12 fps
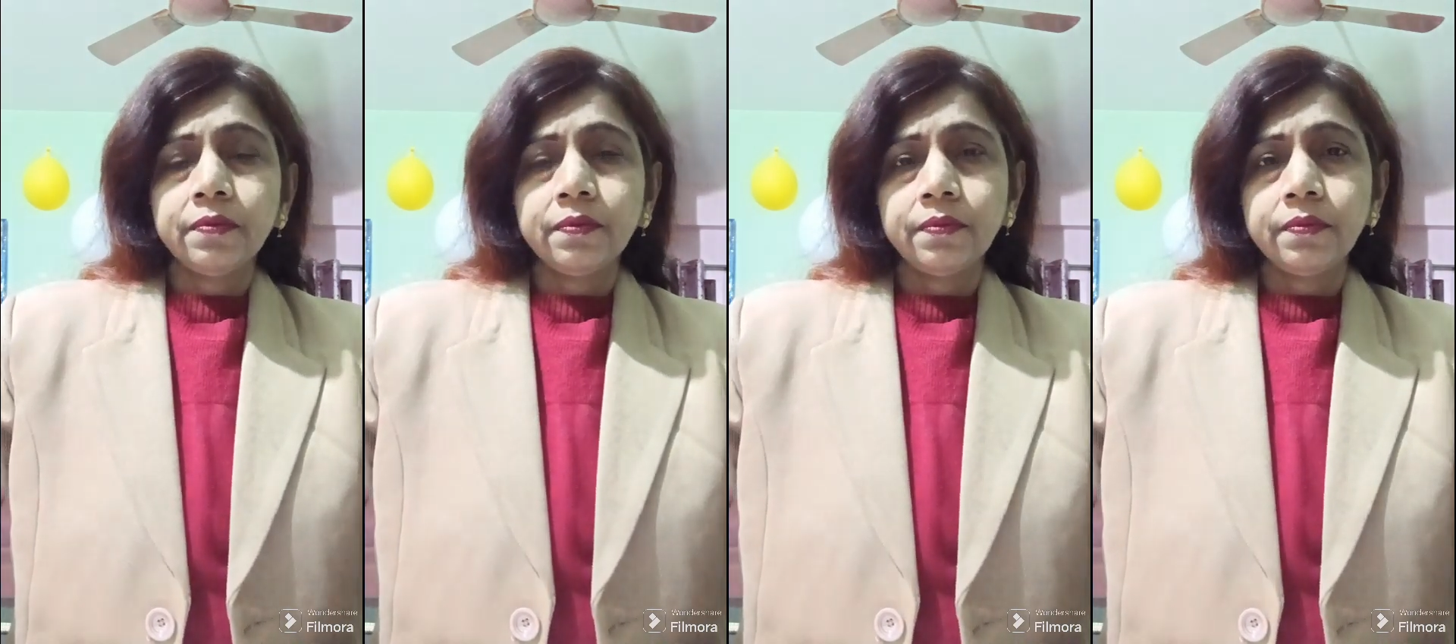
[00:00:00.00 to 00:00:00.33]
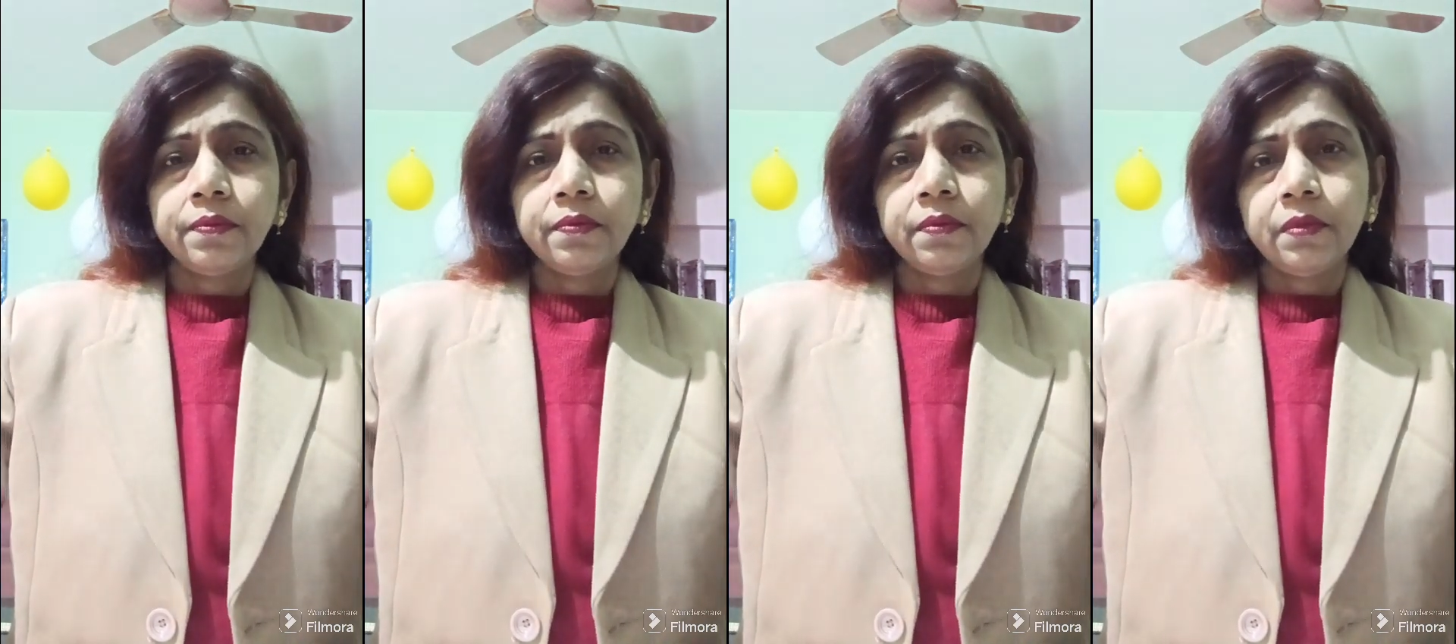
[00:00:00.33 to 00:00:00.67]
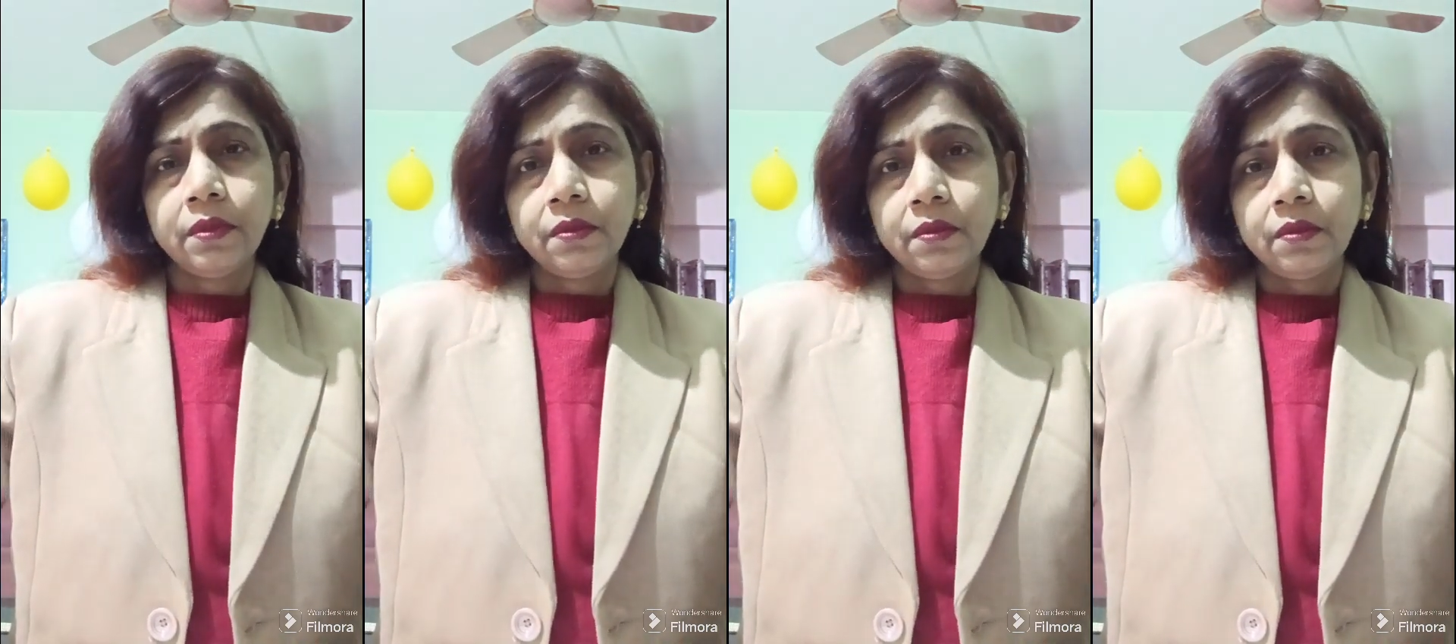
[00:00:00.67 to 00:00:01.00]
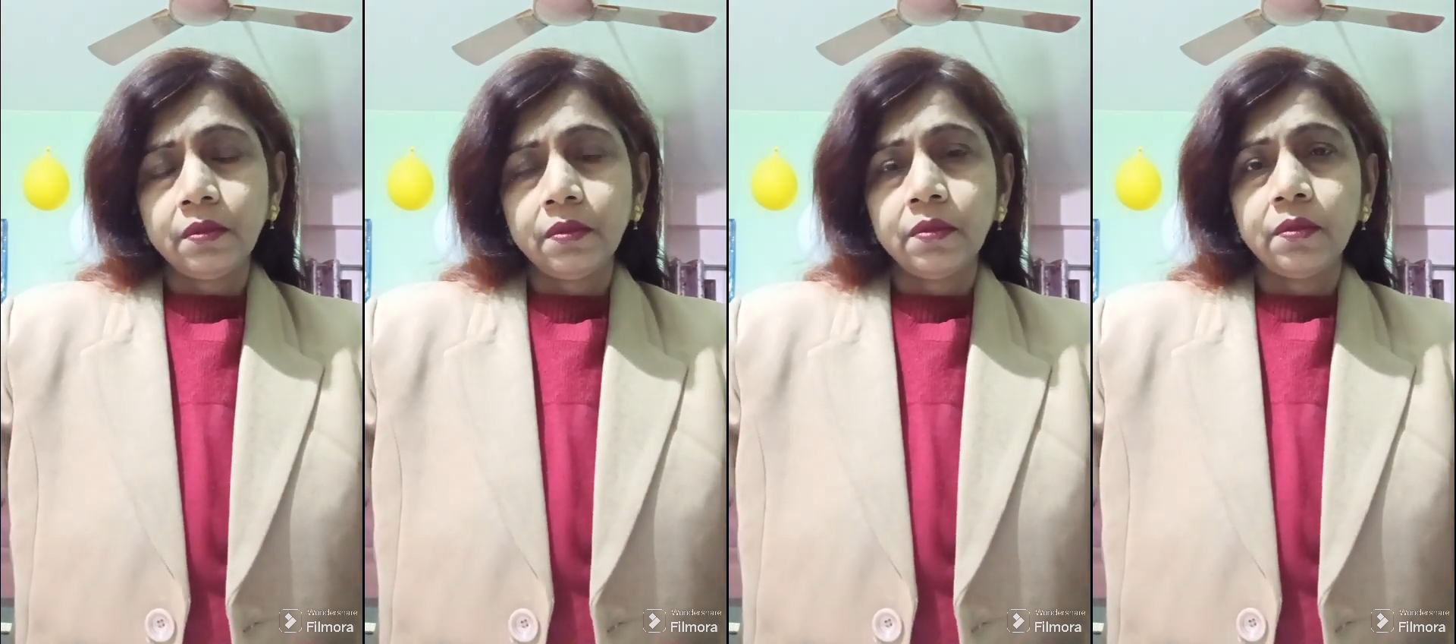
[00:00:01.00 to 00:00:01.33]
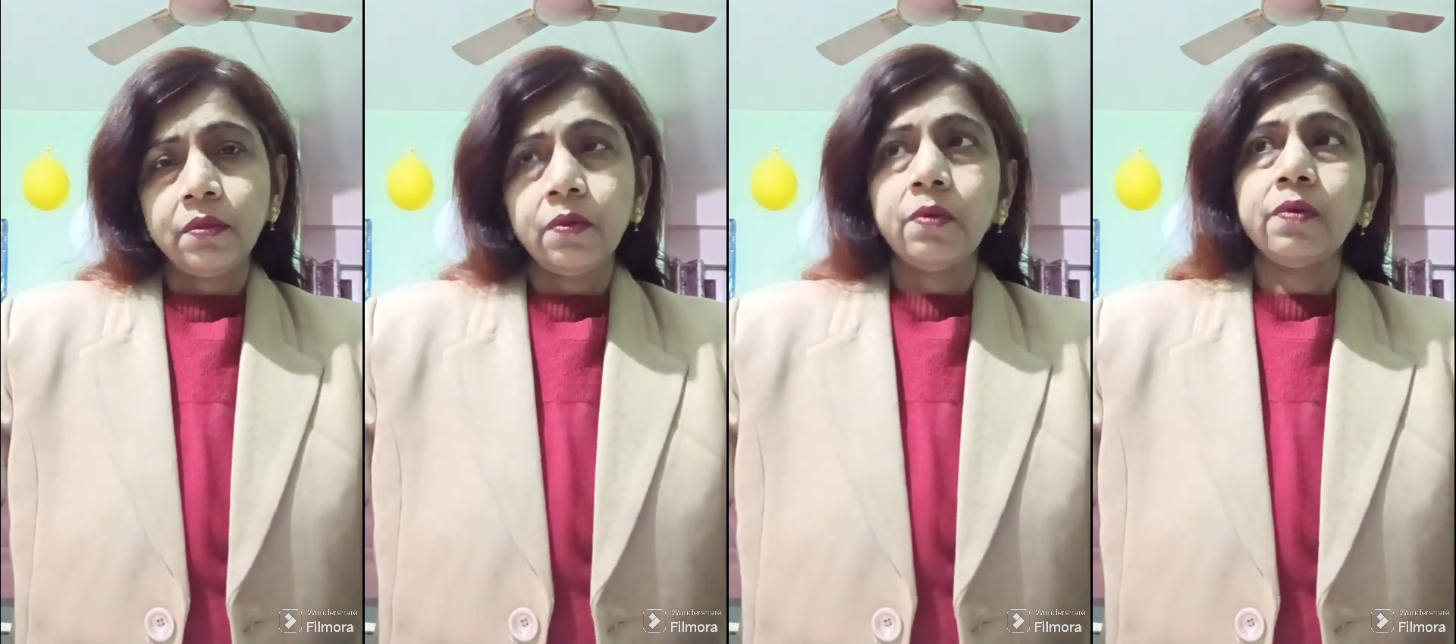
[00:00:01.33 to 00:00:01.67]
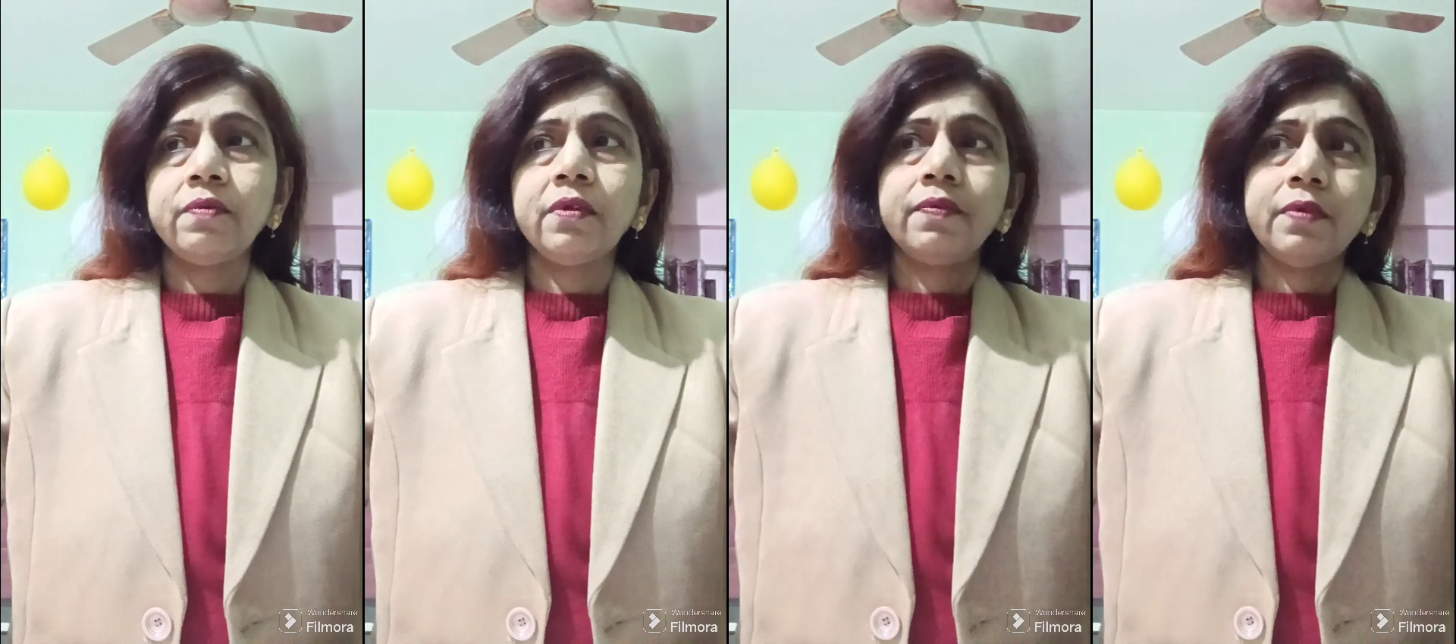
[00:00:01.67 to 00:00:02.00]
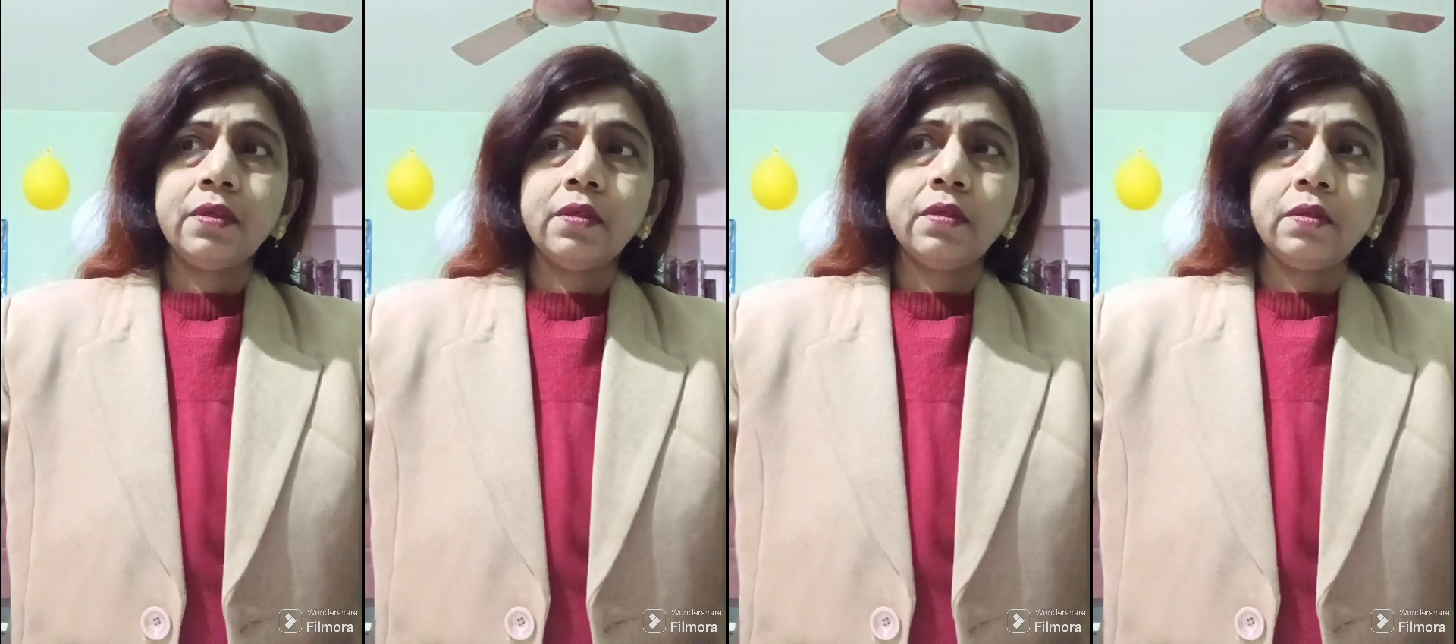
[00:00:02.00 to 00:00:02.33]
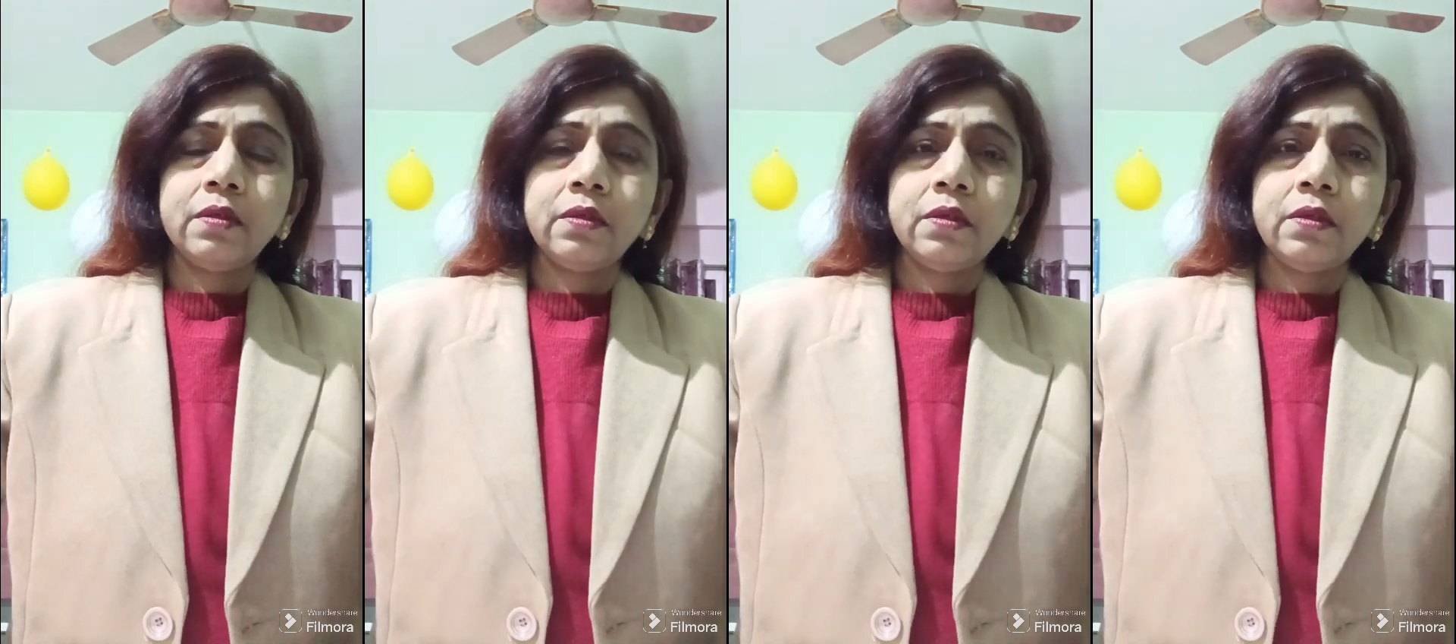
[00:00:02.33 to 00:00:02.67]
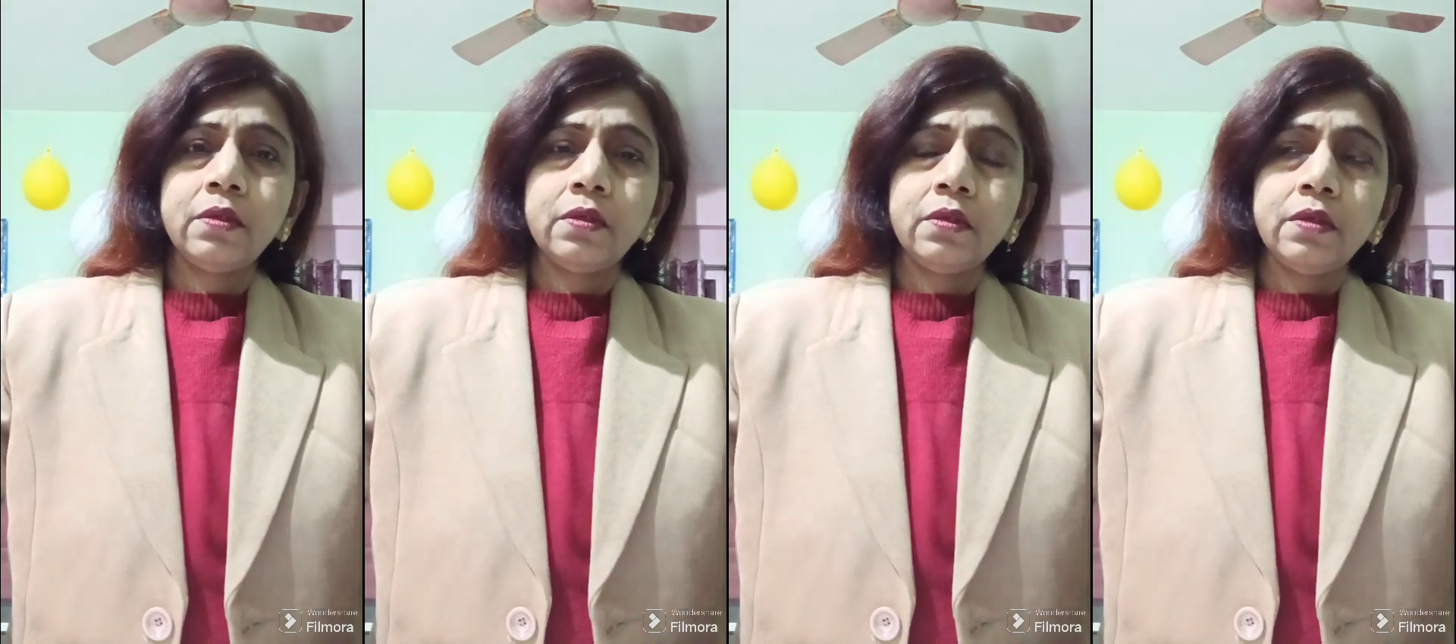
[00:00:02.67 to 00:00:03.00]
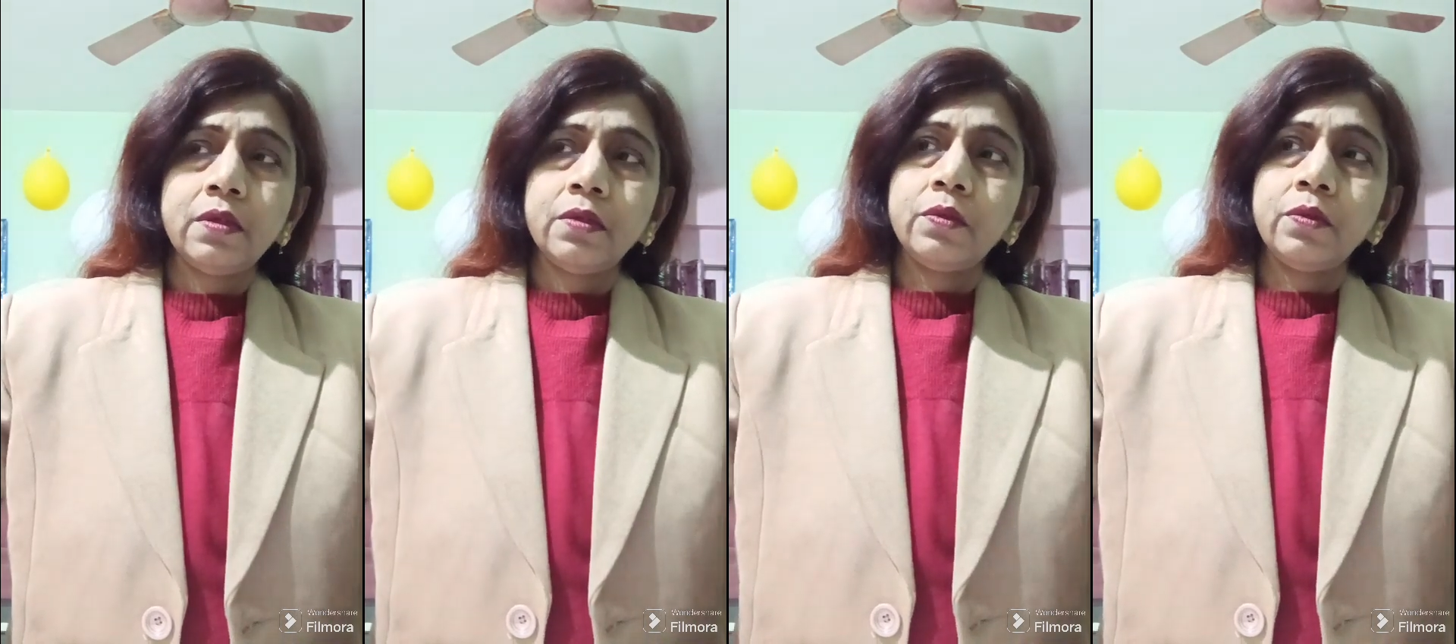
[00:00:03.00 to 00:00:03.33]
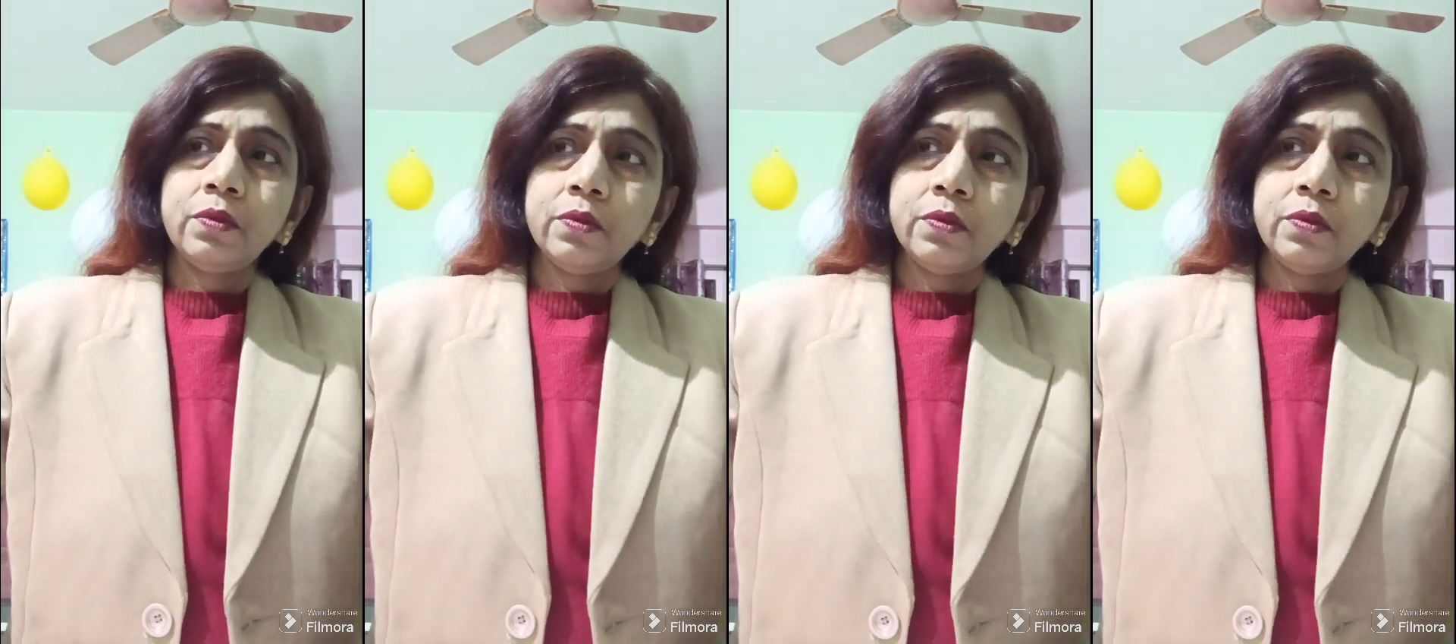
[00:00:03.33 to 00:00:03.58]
Now, baby start to suffer from fetal distress